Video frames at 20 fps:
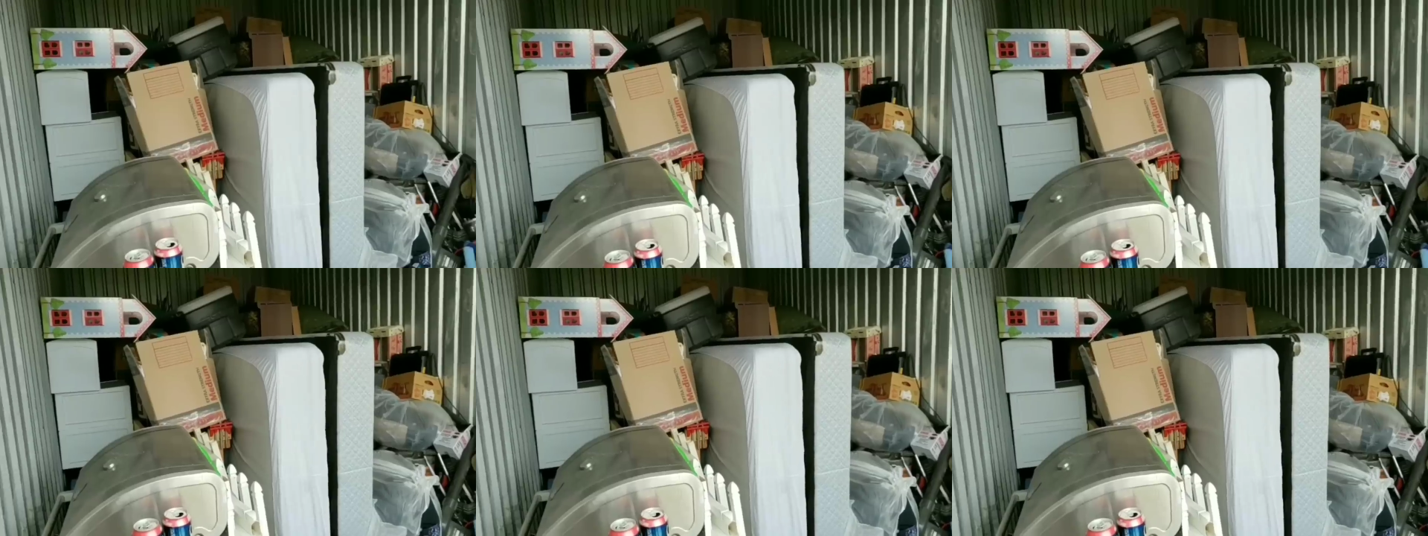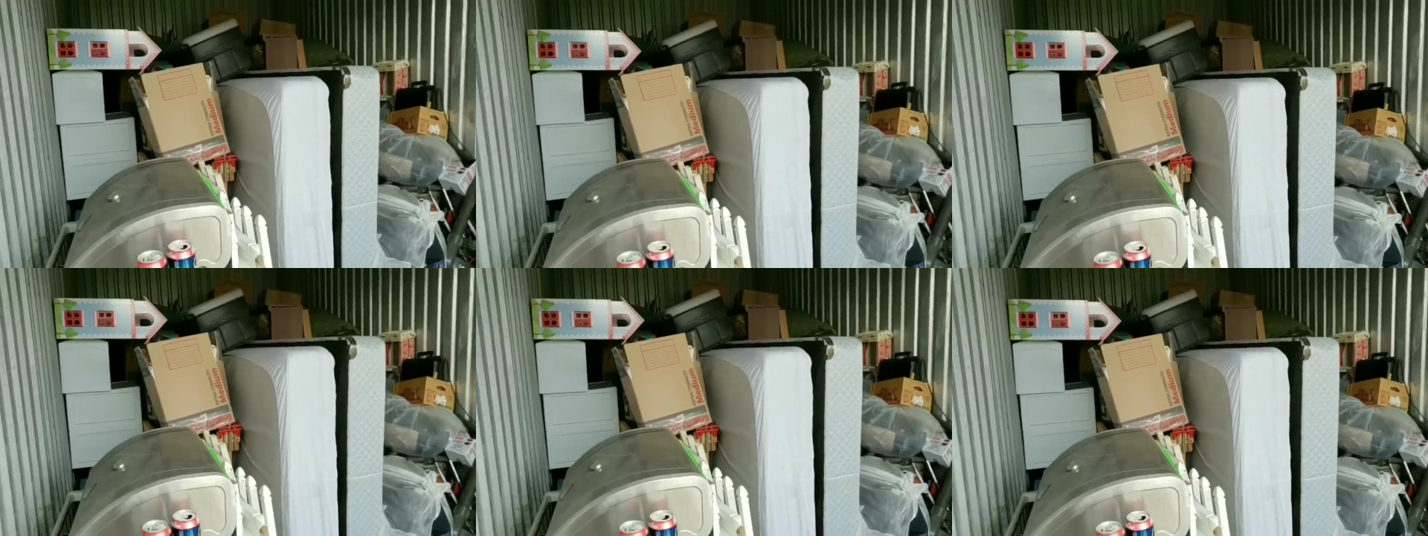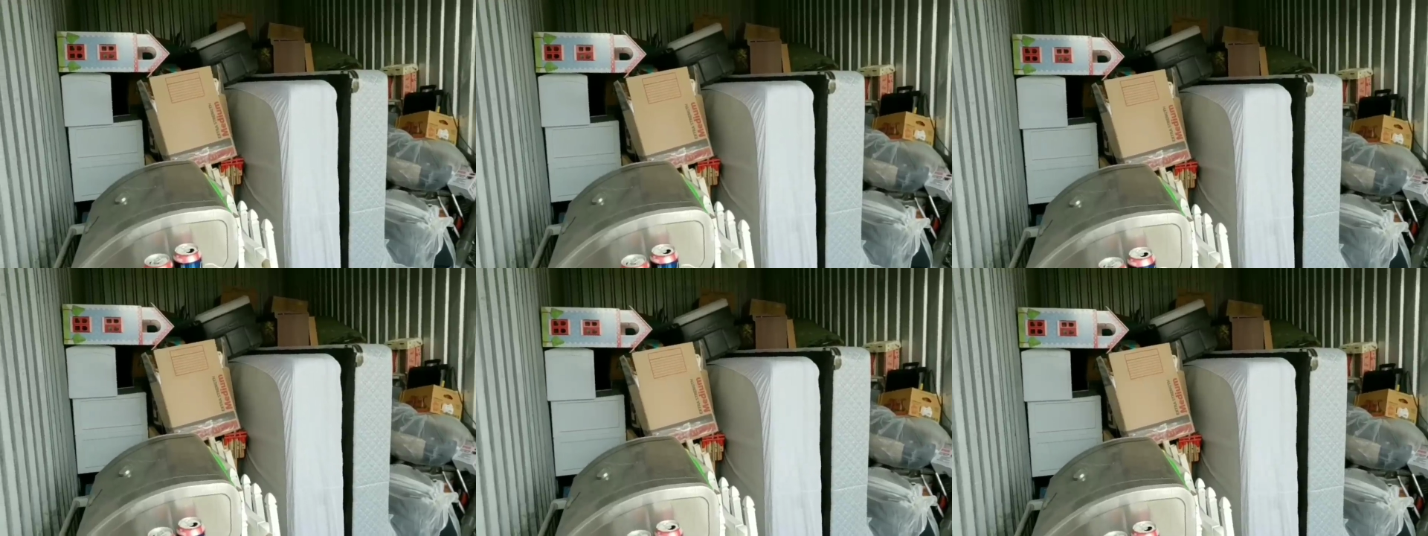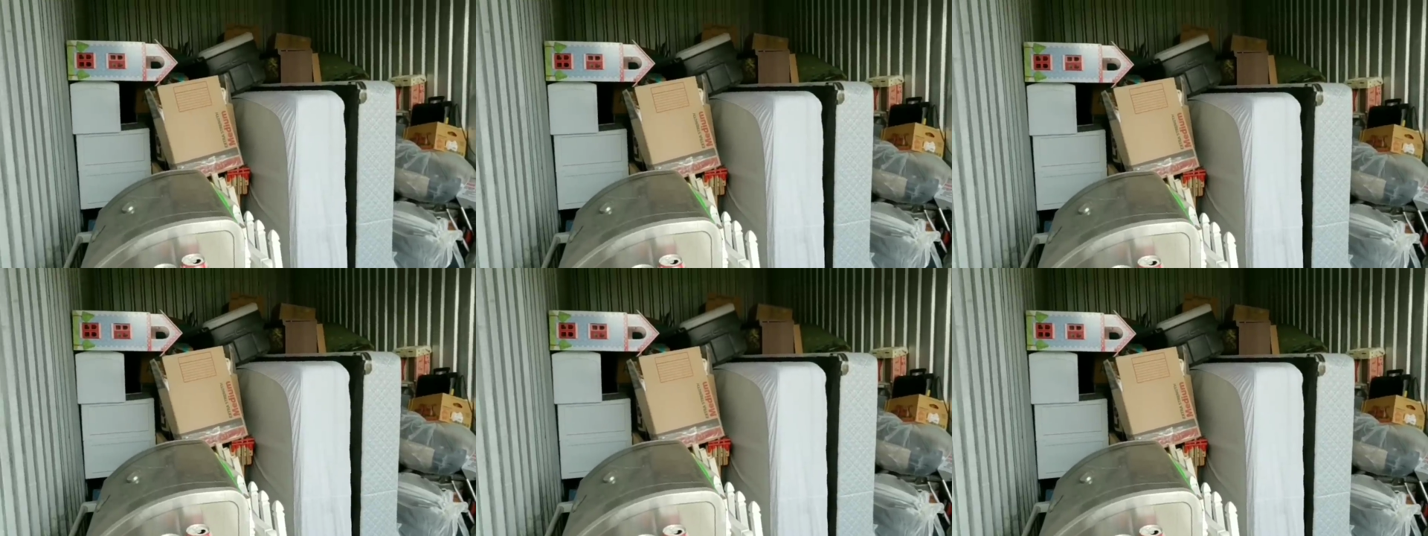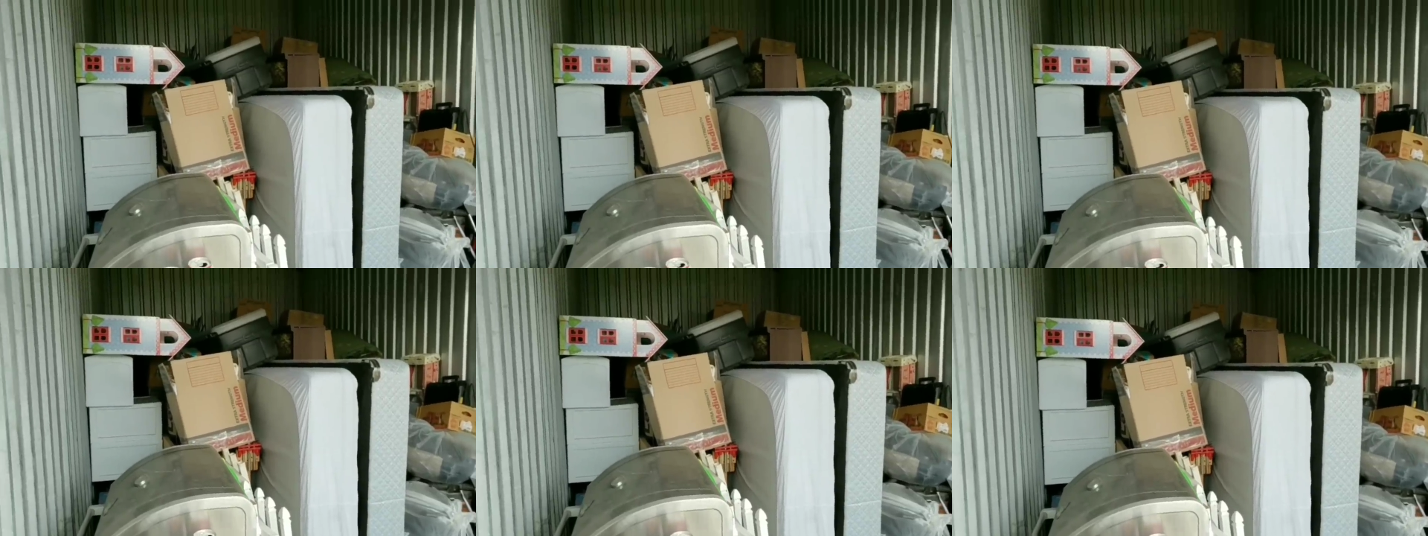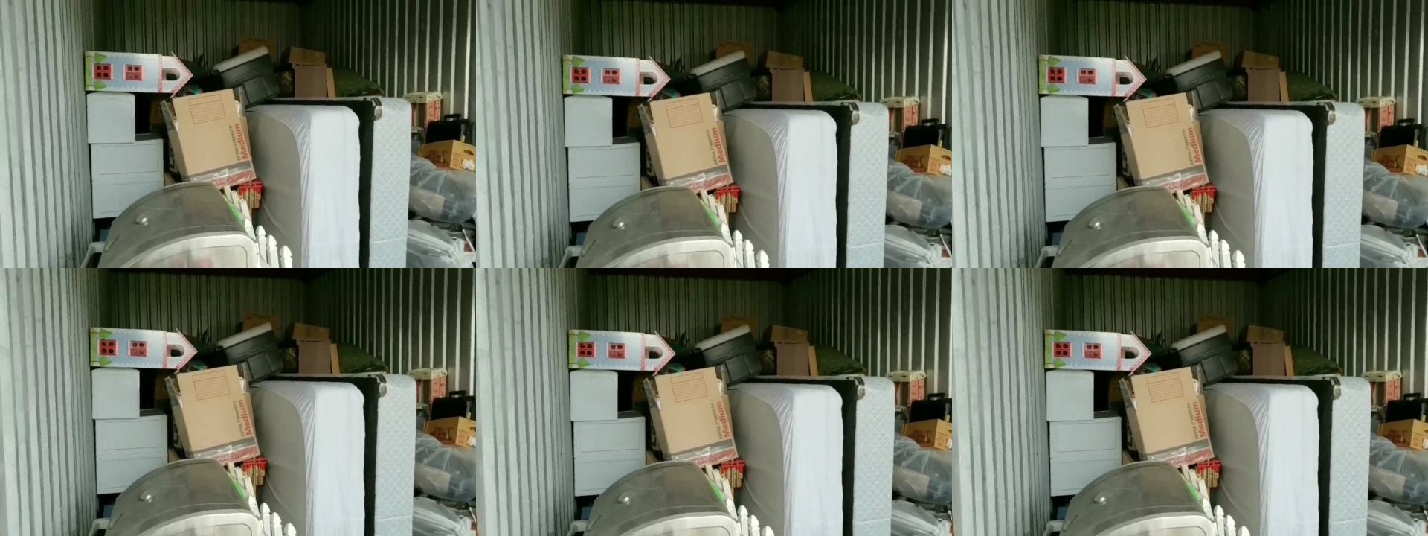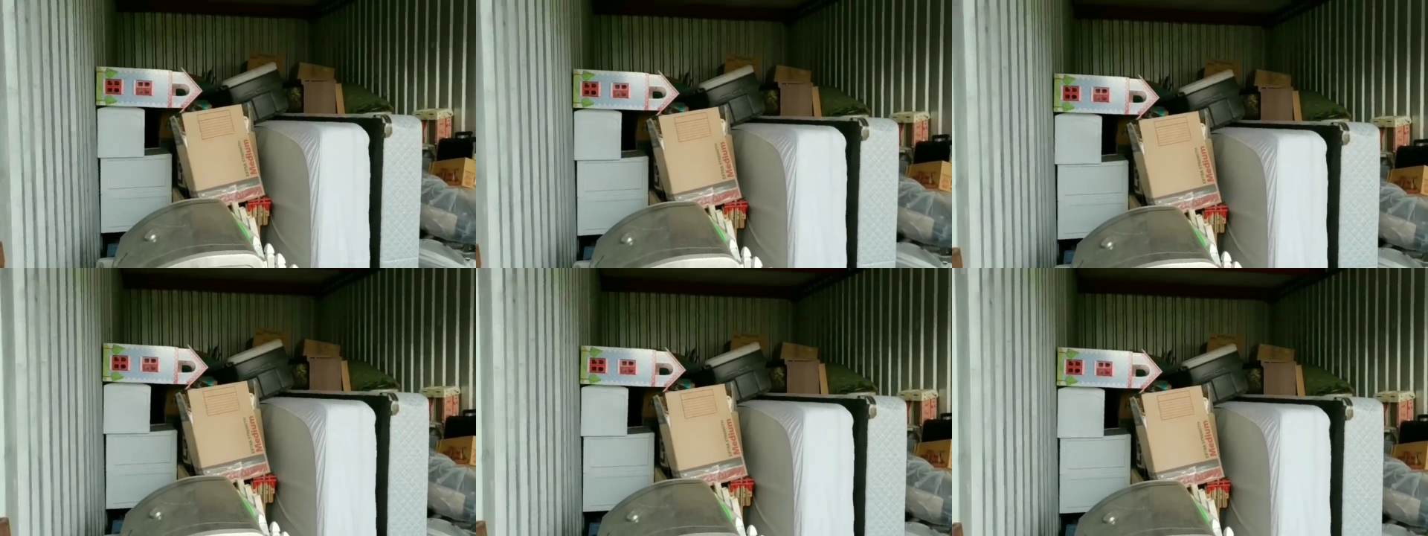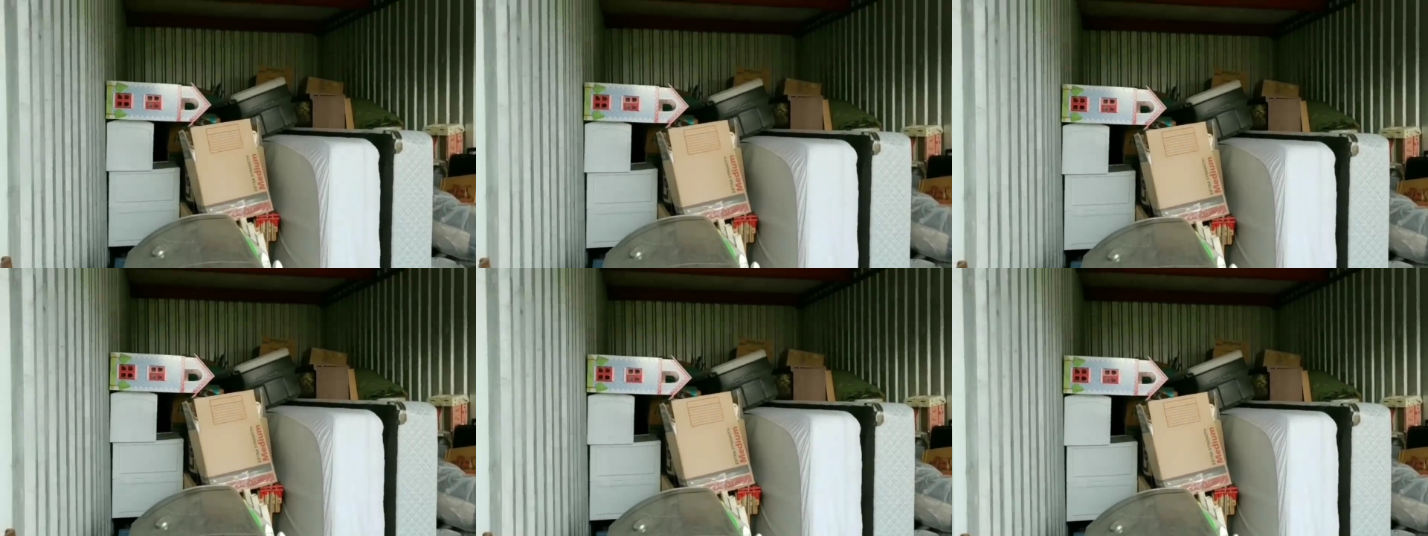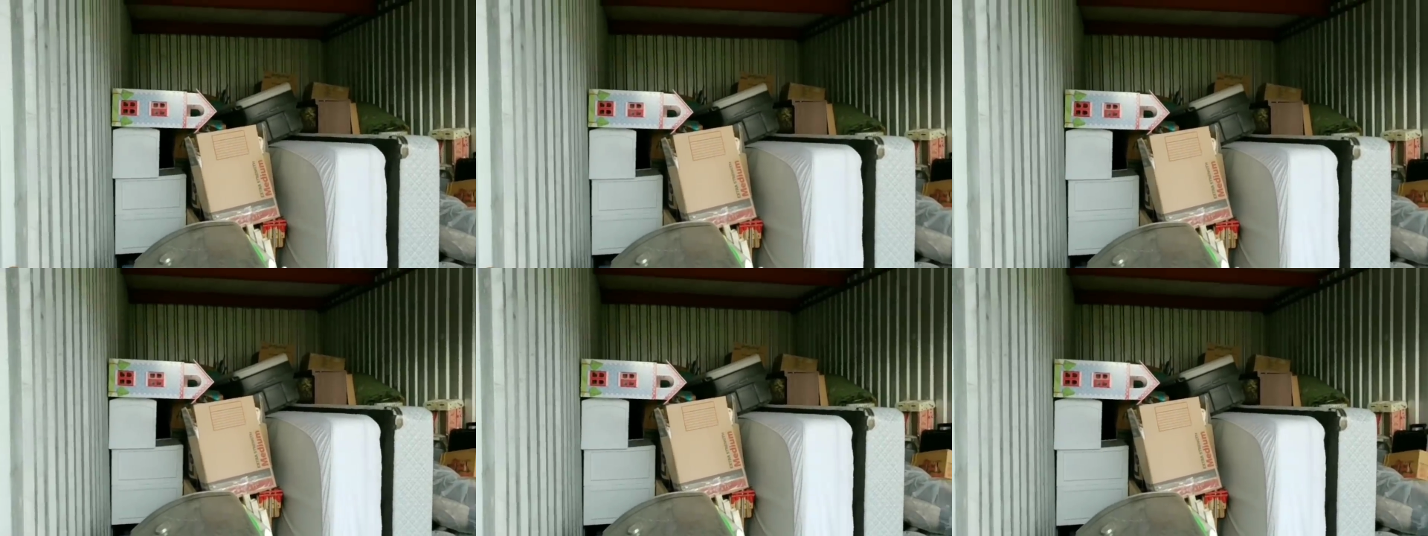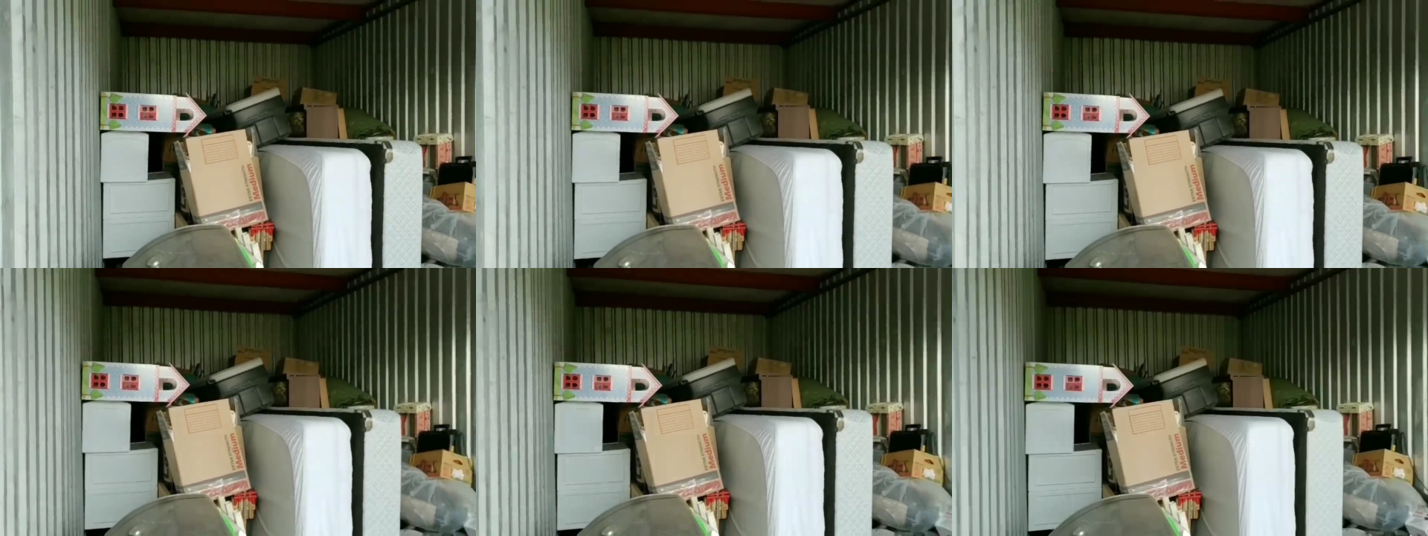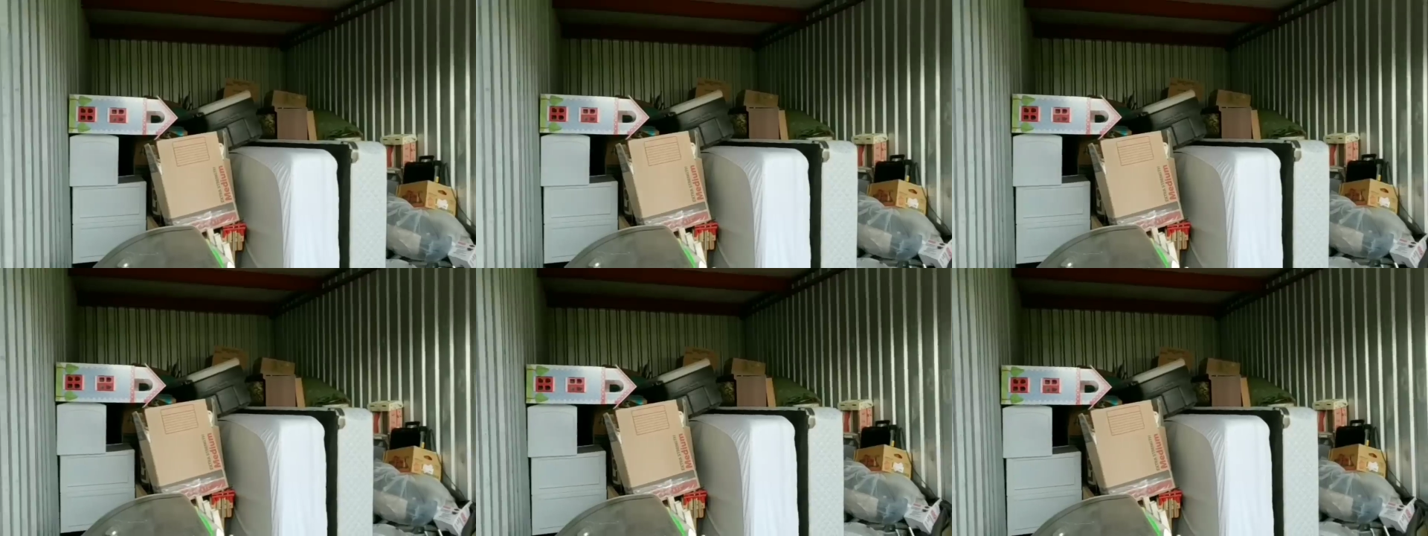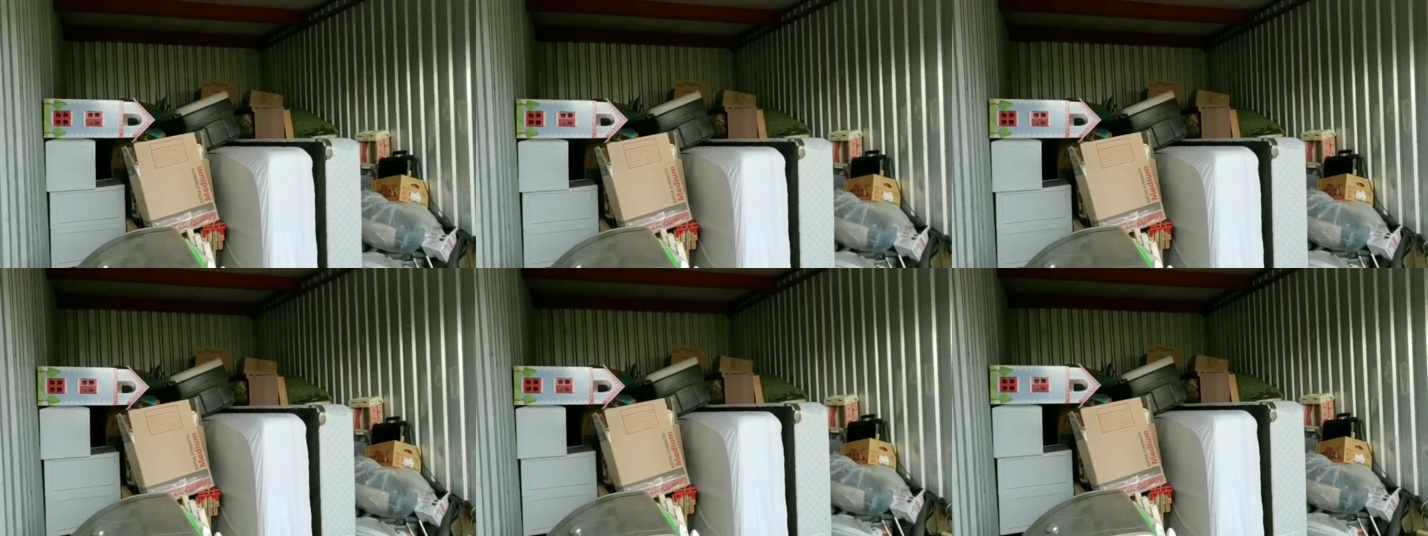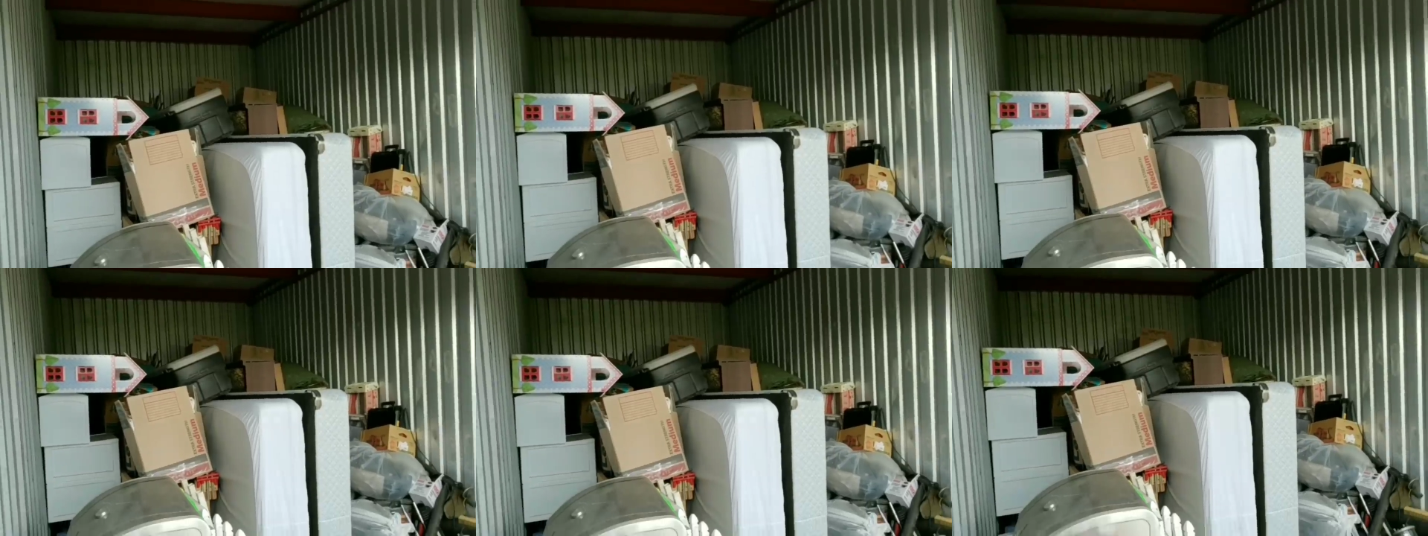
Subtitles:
No face is visible, so there are no lips to read.